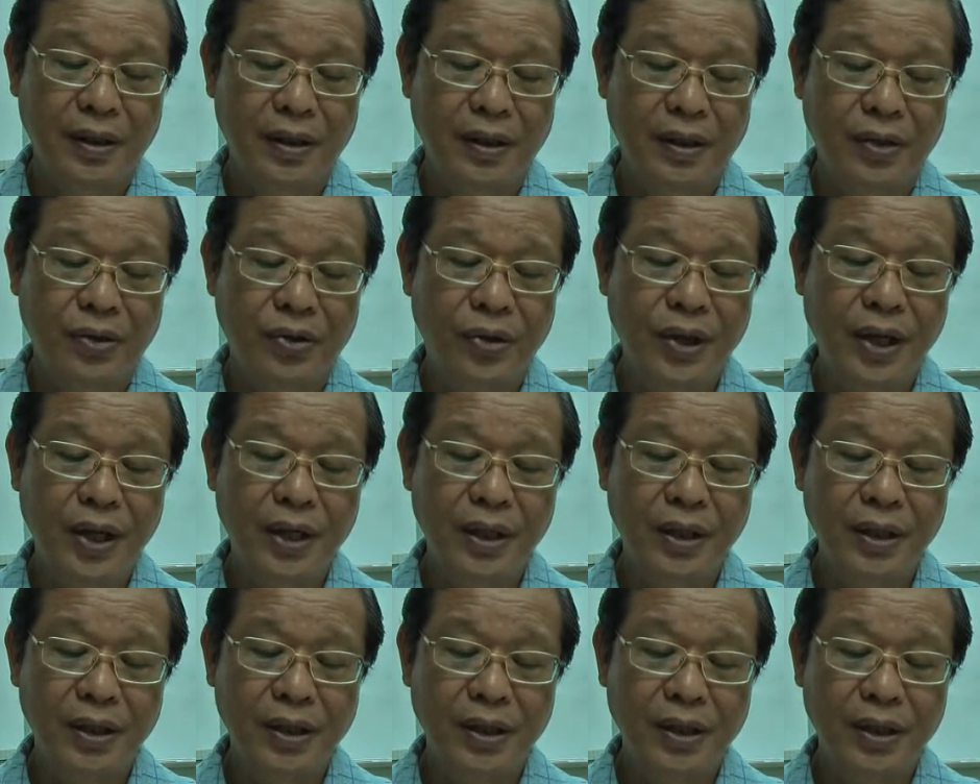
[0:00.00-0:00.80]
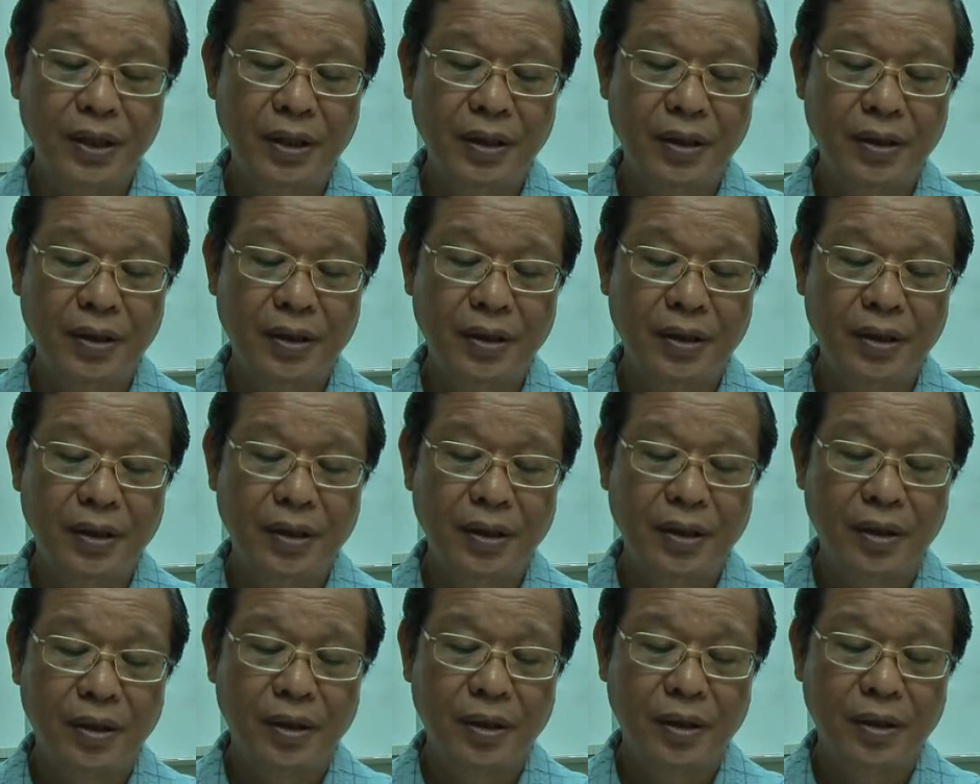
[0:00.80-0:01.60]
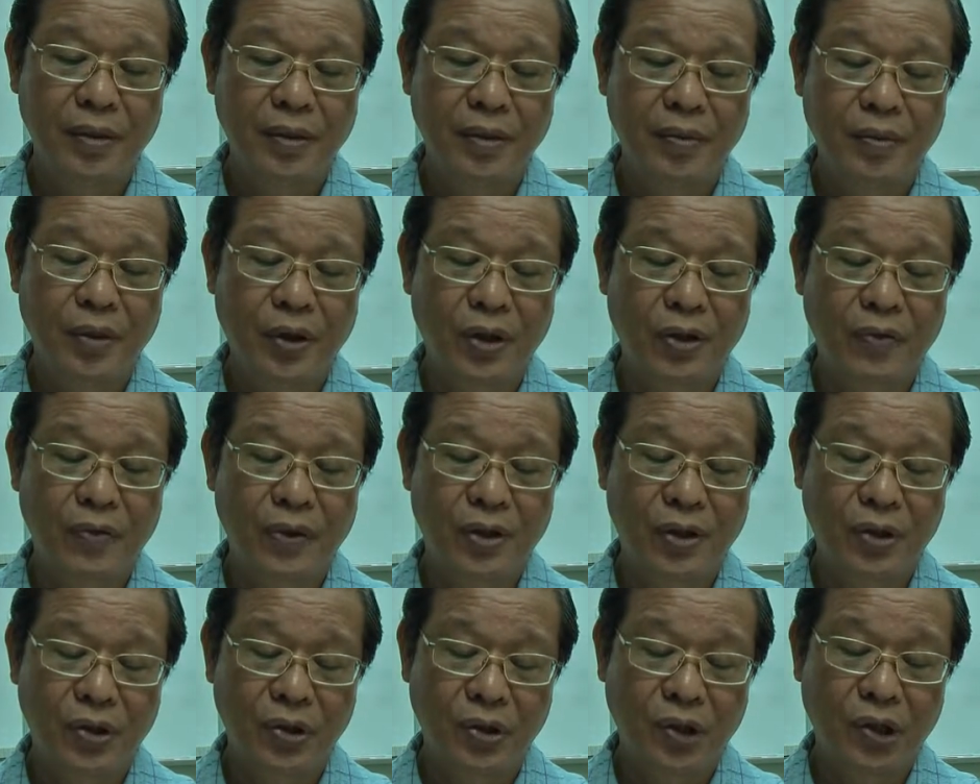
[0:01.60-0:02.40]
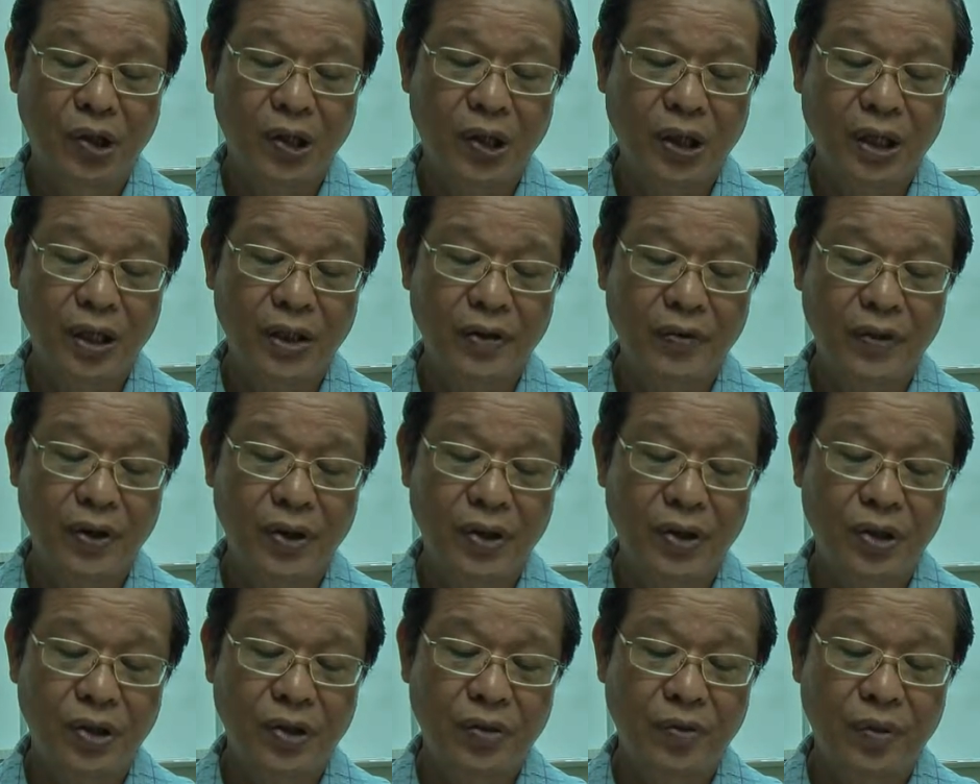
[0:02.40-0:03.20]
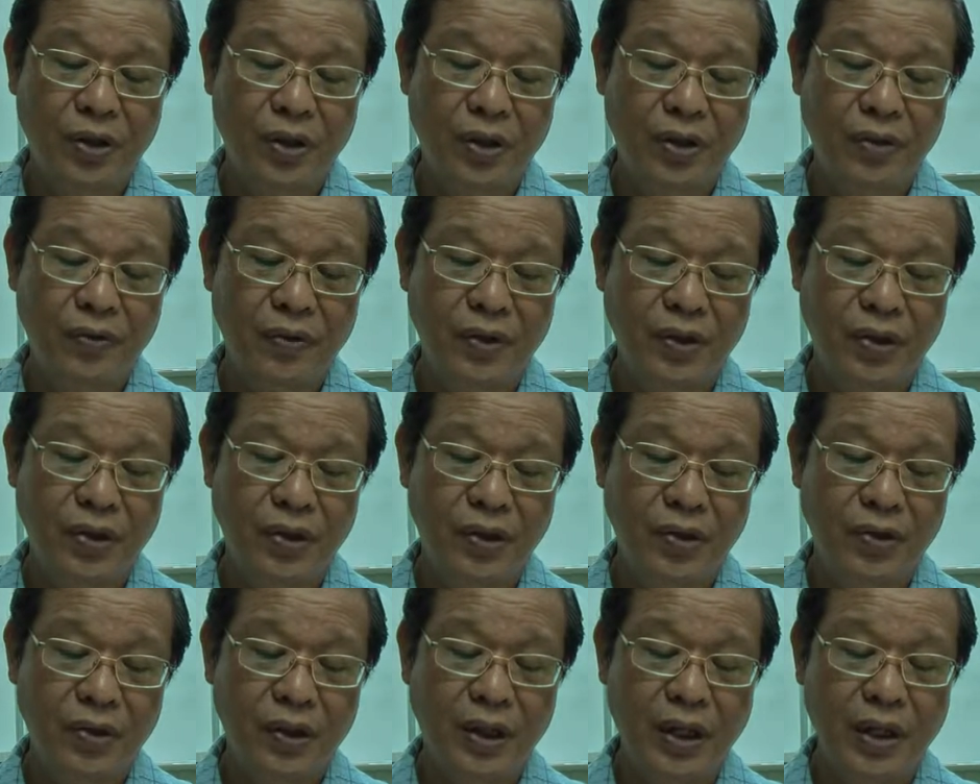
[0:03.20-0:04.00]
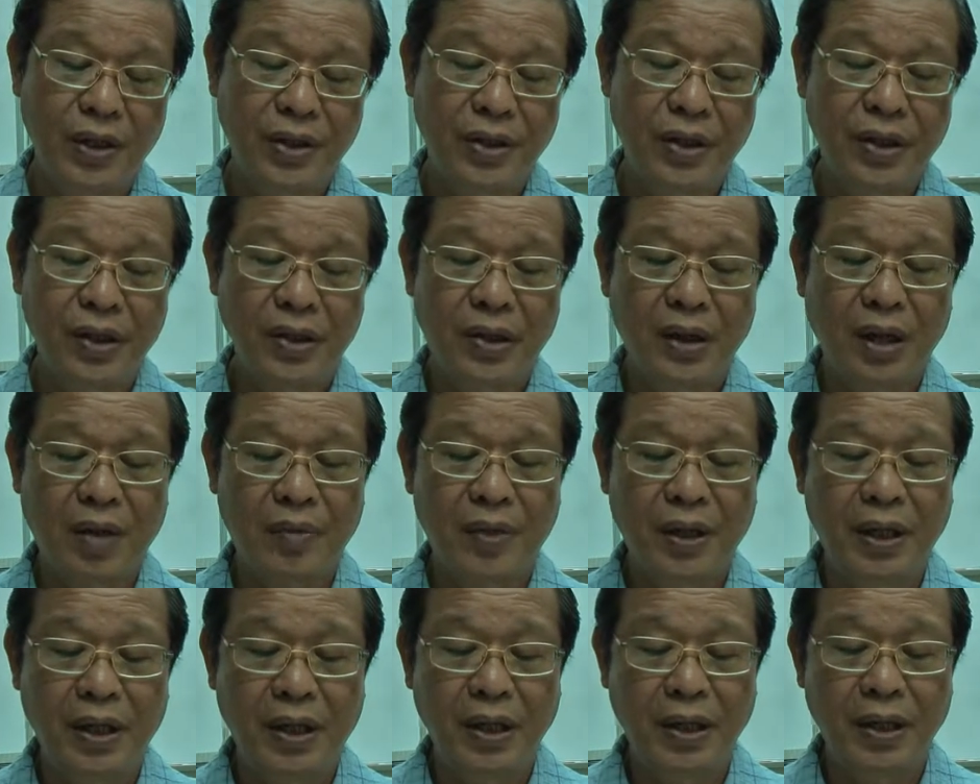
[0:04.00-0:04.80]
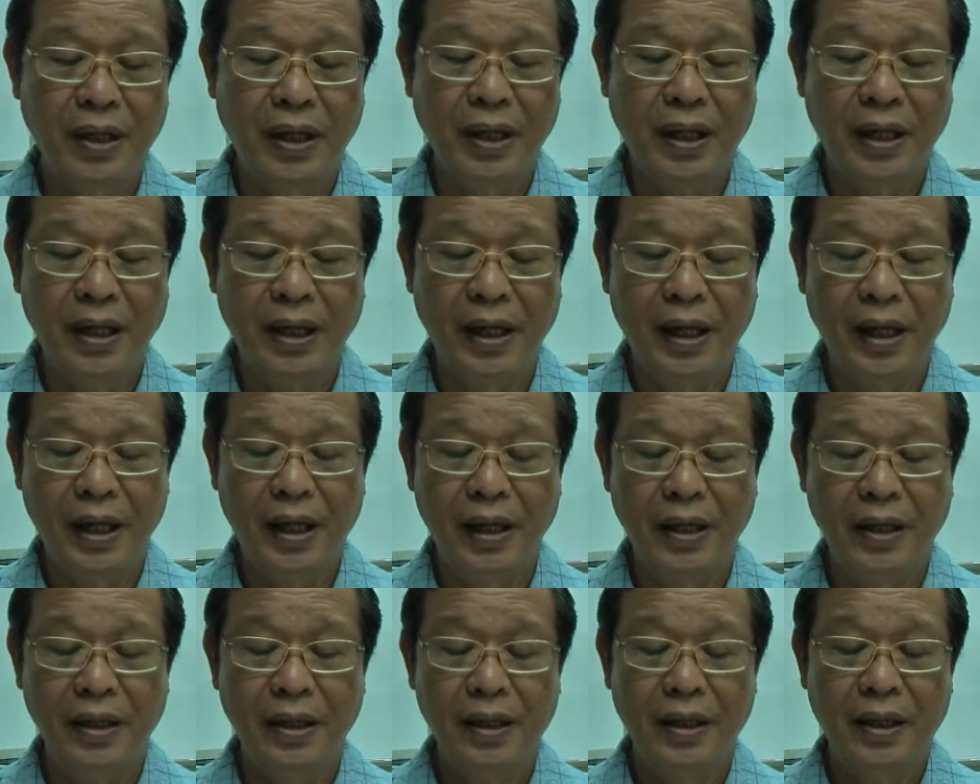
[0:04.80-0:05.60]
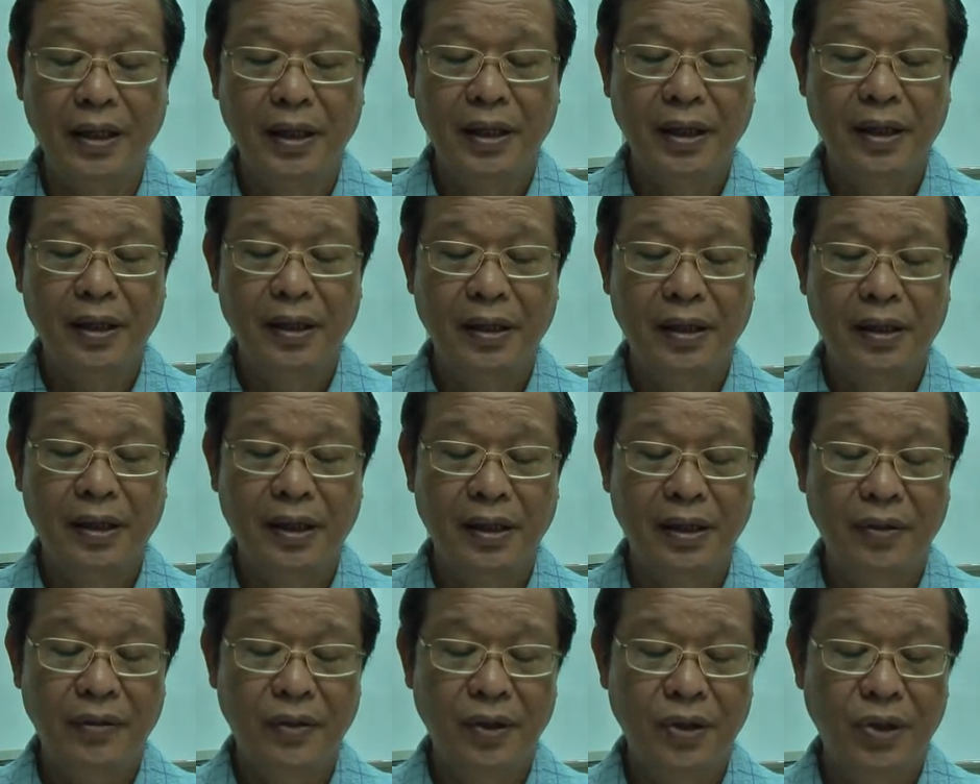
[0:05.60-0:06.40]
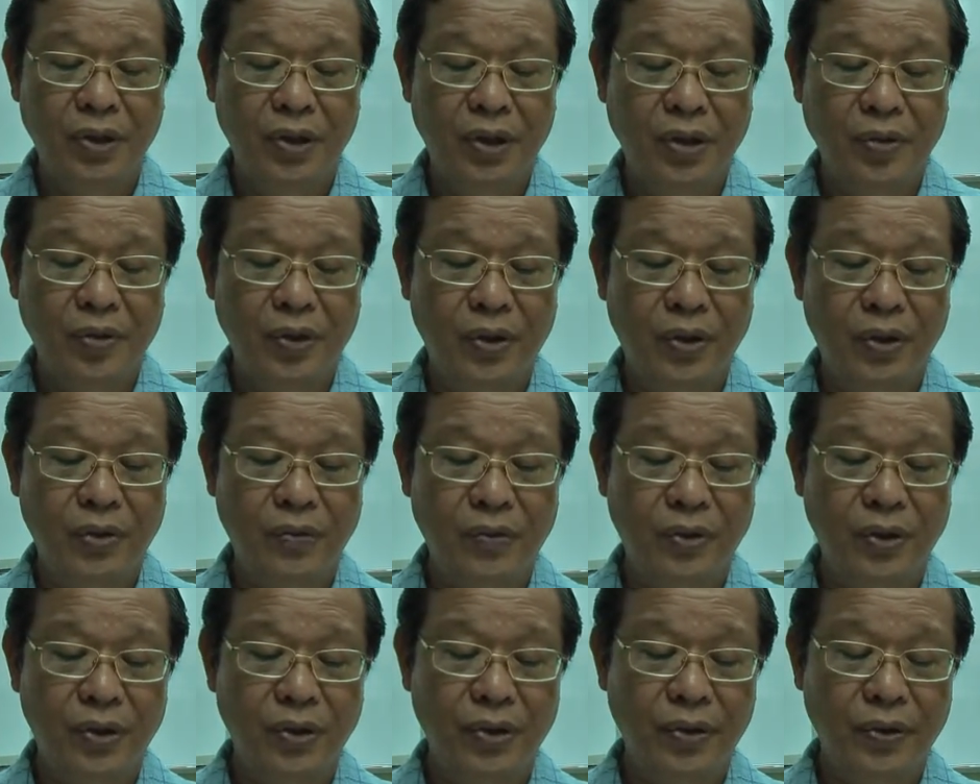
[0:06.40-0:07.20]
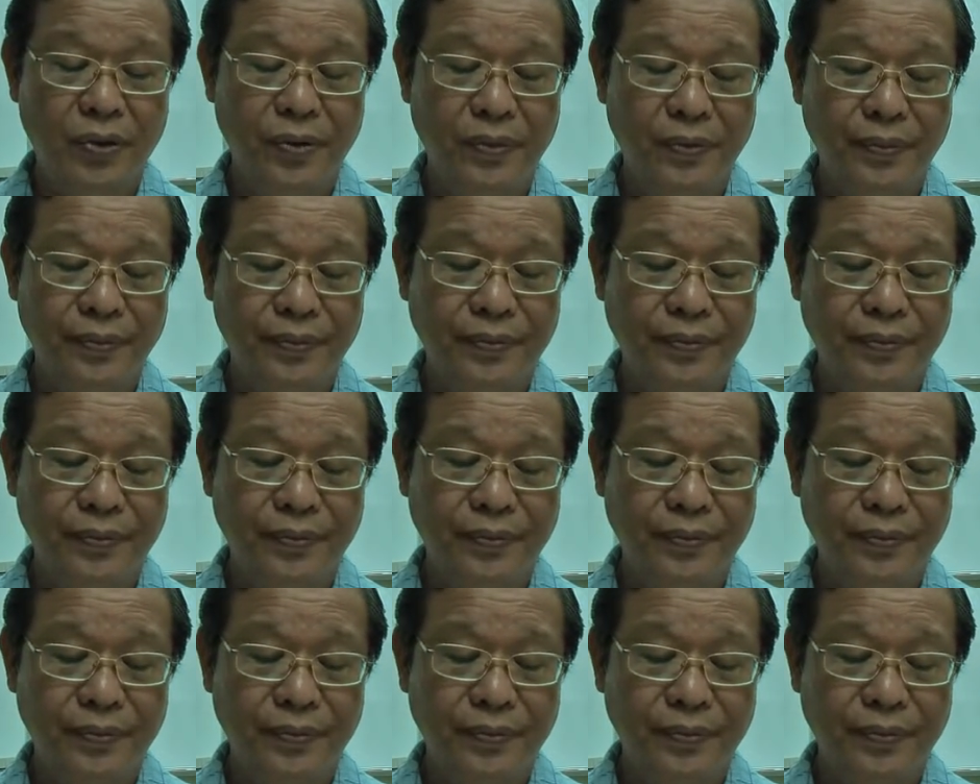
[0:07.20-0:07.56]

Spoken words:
the training in moral virtue, or cultivation of moral virtue. You can see the subheading there, A, cultivation of moral virtue.